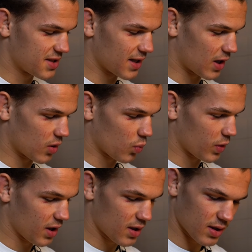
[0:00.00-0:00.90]
down
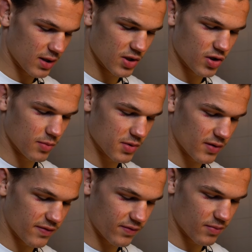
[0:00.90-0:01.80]
week in terms
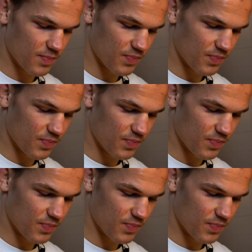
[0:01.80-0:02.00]
of